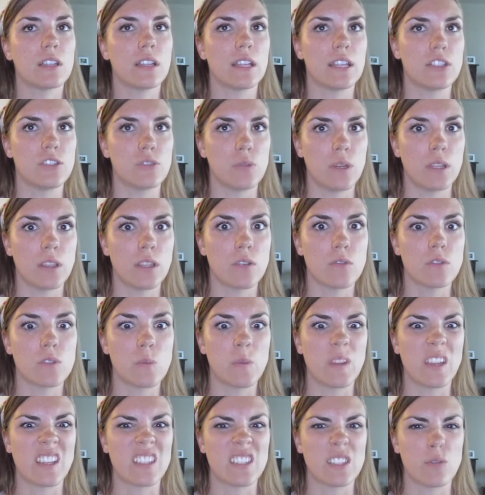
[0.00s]
like doing those
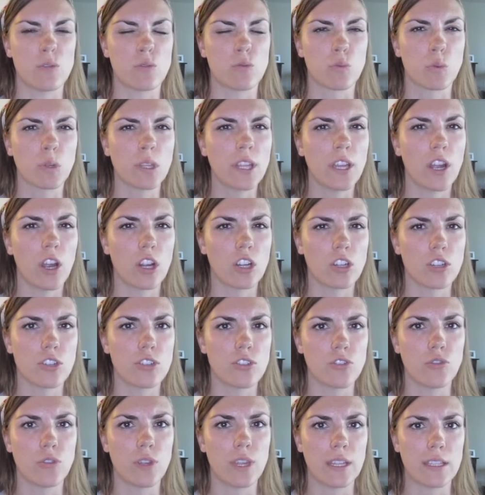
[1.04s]
because it was really hard
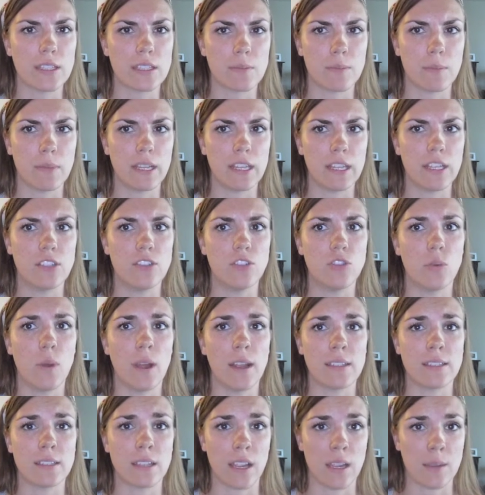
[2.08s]
to get somebody who
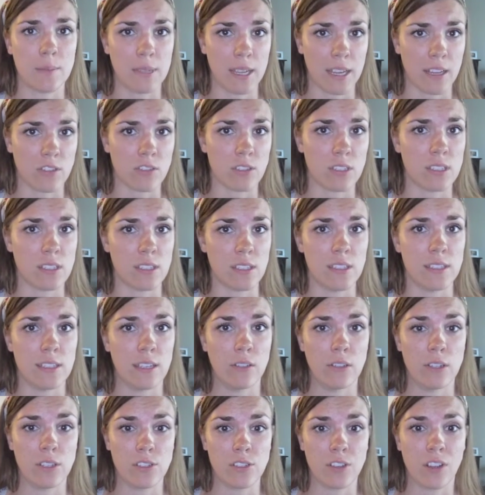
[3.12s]
had time to actually sit
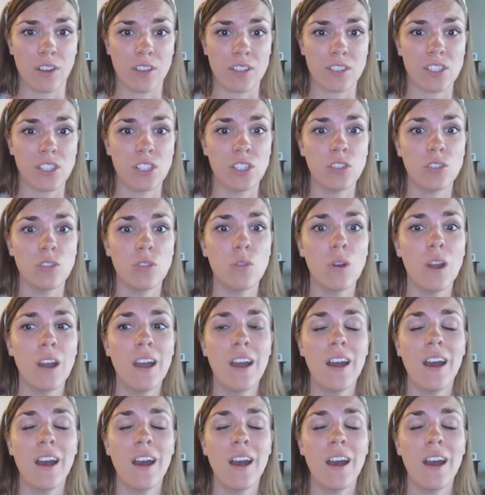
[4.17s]
down and talk to you.